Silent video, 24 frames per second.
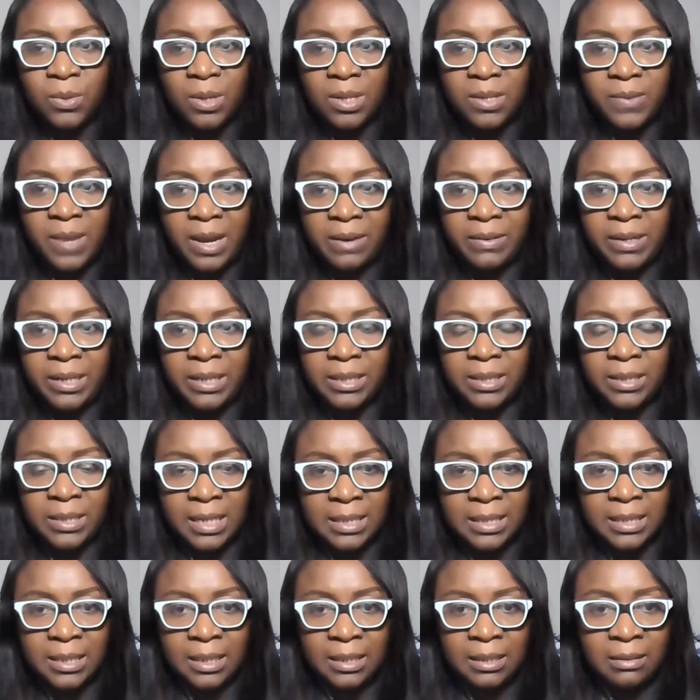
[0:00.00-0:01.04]
was very
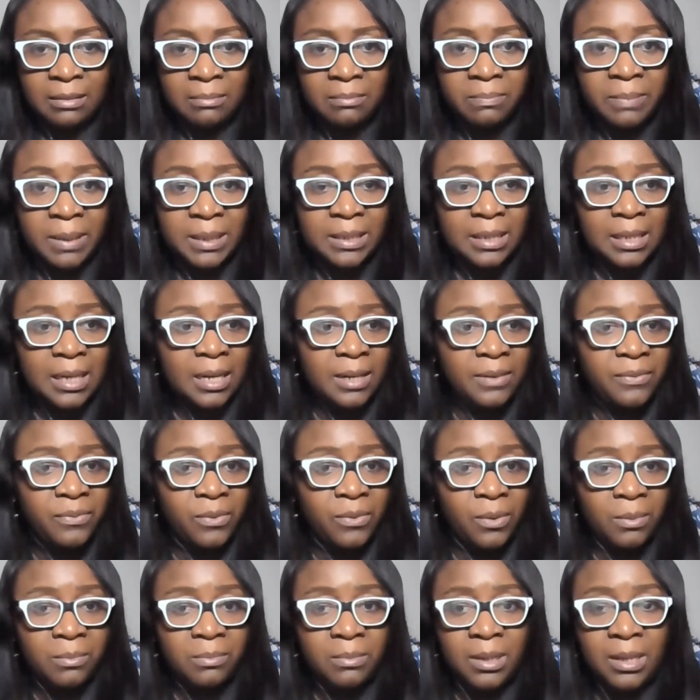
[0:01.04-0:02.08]
interesting, particularly
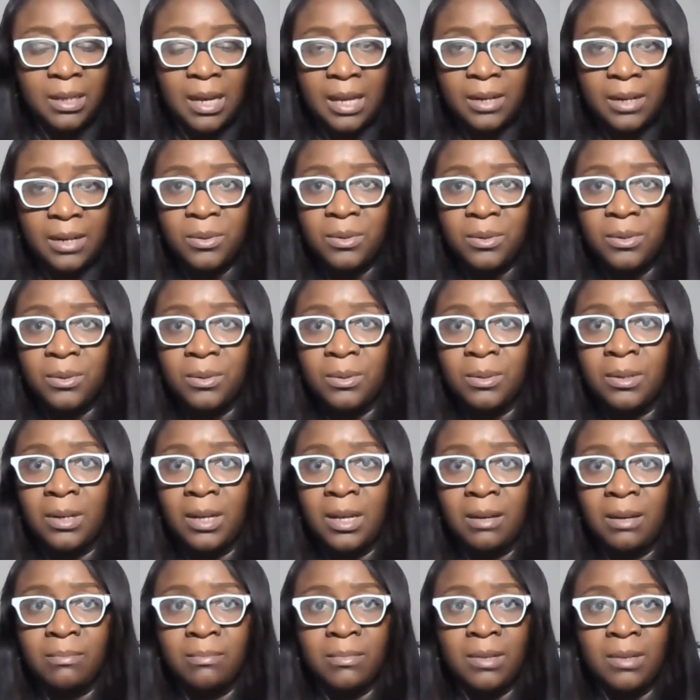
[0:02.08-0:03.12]
for me. I don't know,
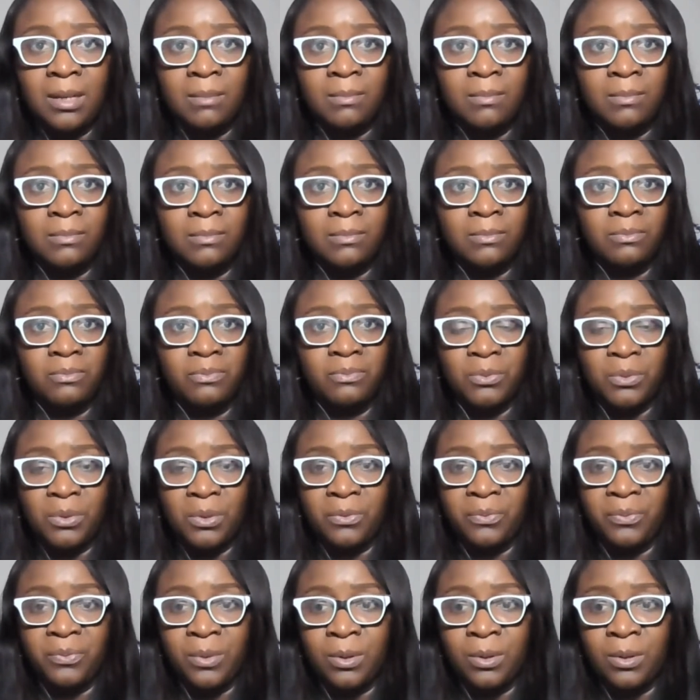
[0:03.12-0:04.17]

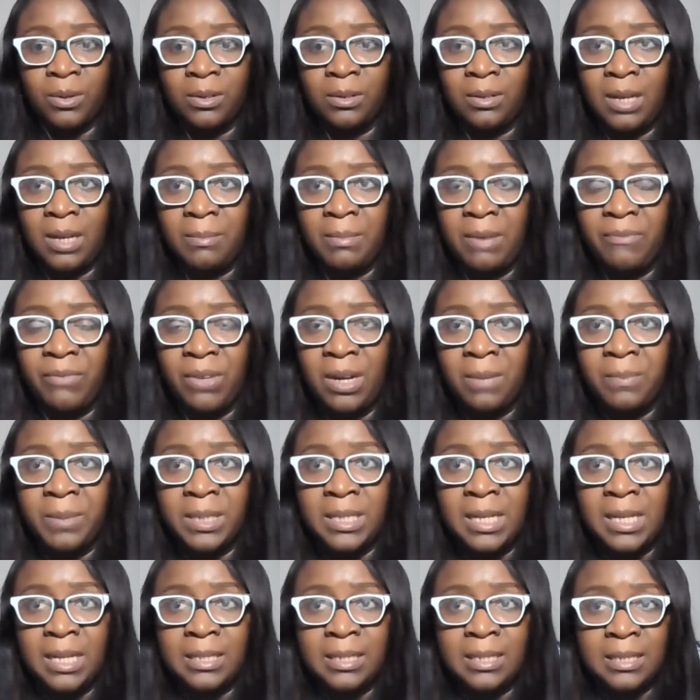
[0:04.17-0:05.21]
for every other
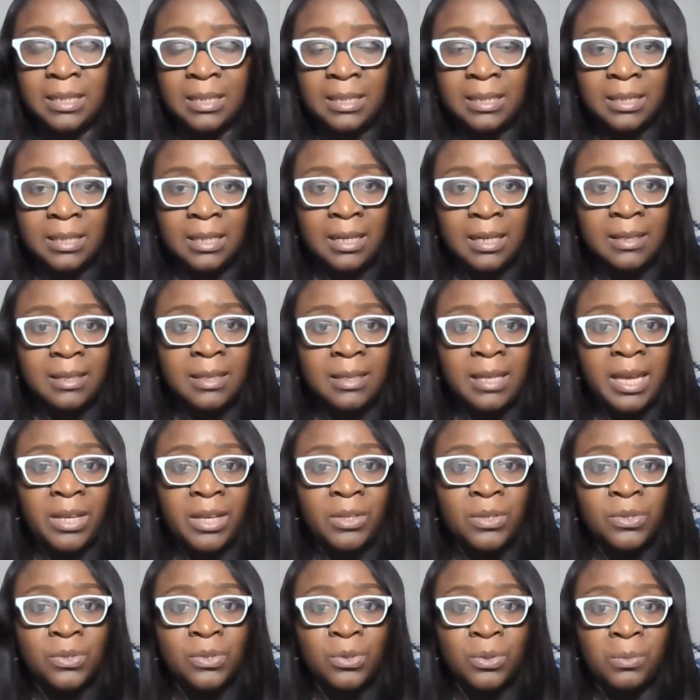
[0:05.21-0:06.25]
person that is listening.
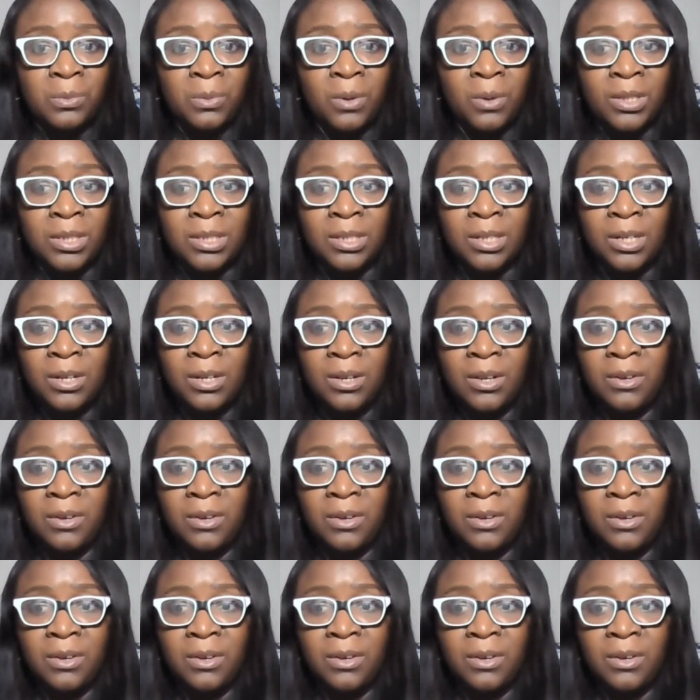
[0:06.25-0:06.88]
Thank you so much